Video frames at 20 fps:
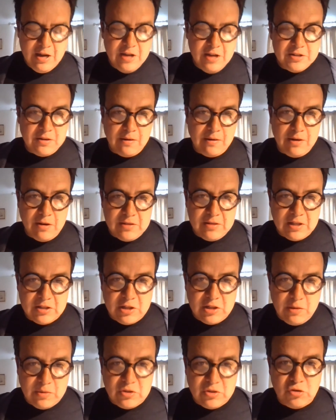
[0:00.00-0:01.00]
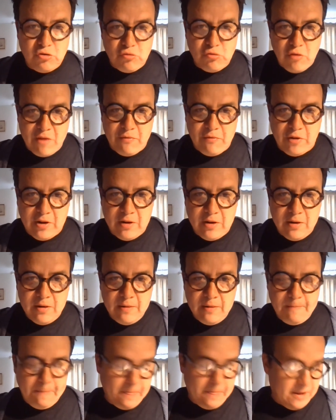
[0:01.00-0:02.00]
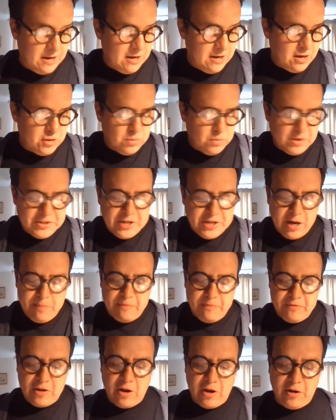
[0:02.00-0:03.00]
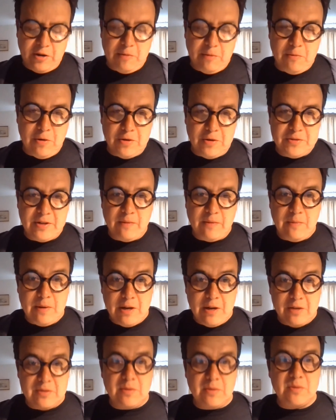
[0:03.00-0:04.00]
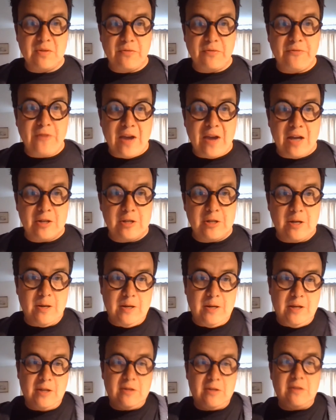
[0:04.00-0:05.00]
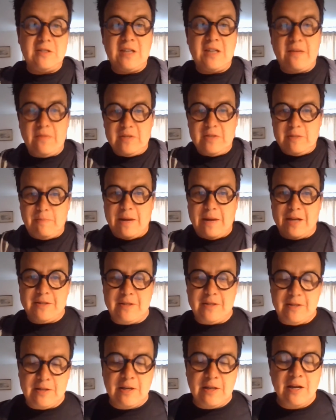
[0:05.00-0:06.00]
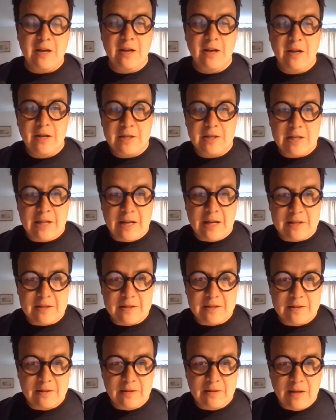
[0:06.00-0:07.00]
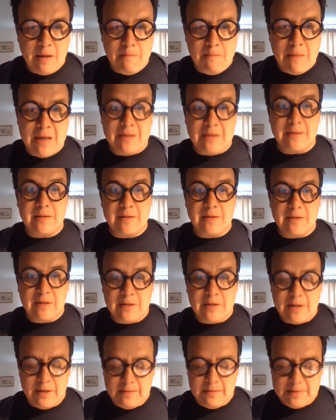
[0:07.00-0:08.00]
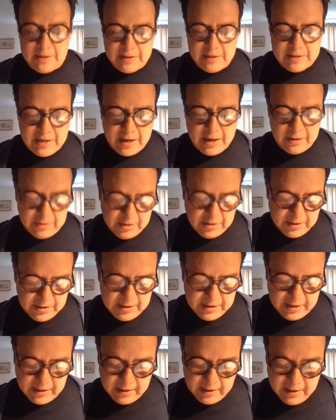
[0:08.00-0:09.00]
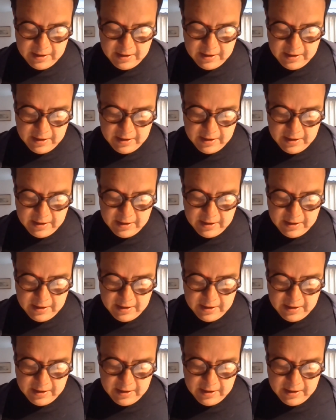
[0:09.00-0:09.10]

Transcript: So he knows that she was driven. He knows what type of car it was, and he knows it was a fair journey because there's 7 splatters. So that's immense in terms of detection, isn't it?